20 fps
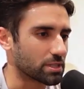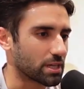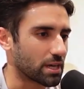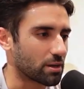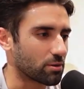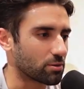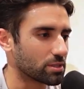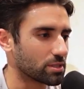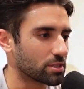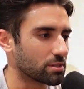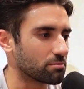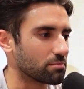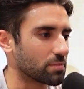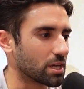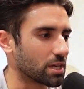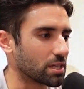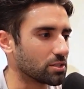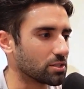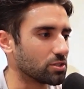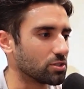How has it
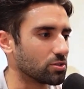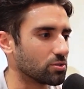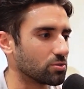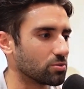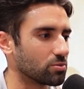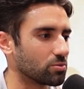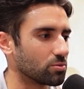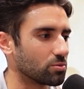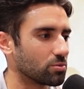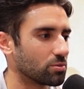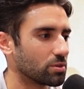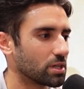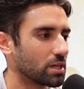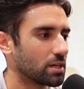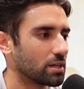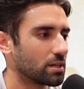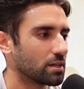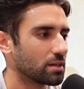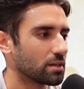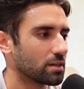made you
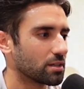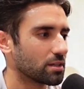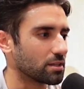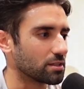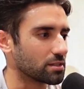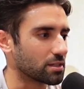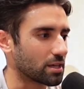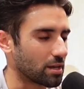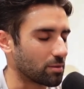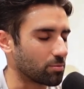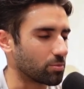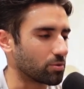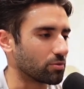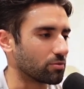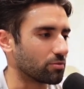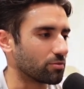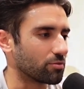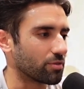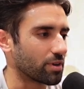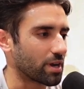the type
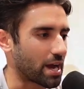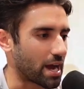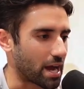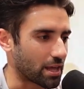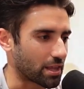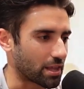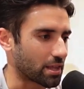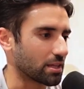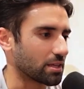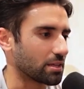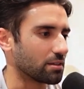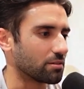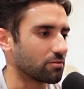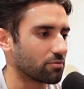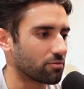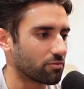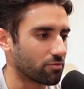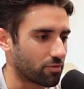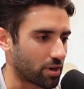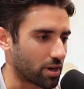of athlete,
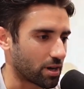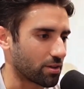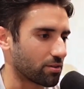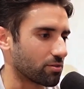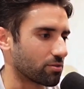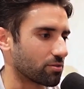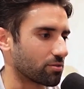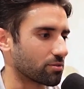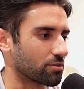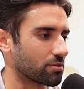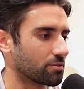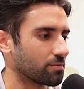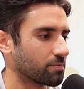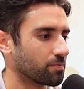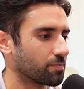father,